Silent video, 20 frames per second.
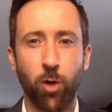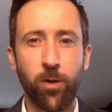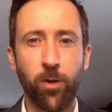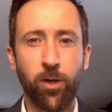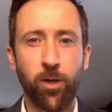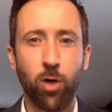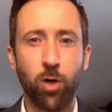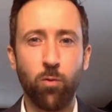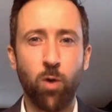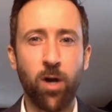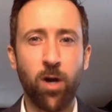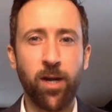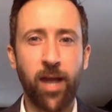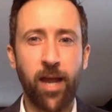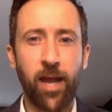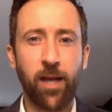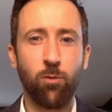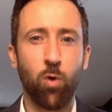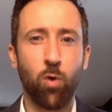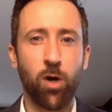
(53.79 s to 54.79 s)
we don't want
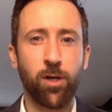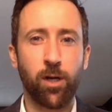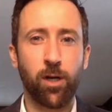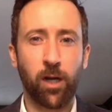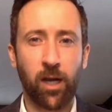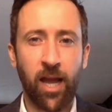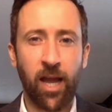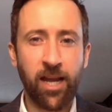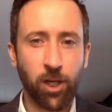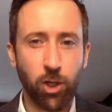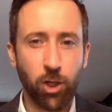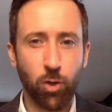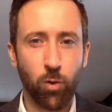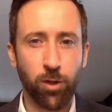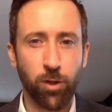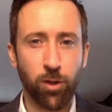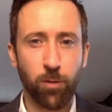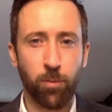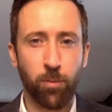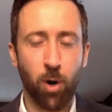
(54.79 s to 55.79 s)
anyone like you
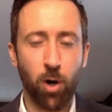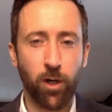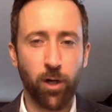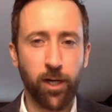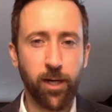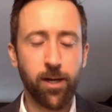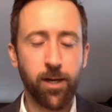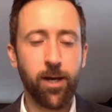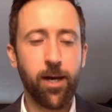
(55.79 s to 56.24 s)
in the party.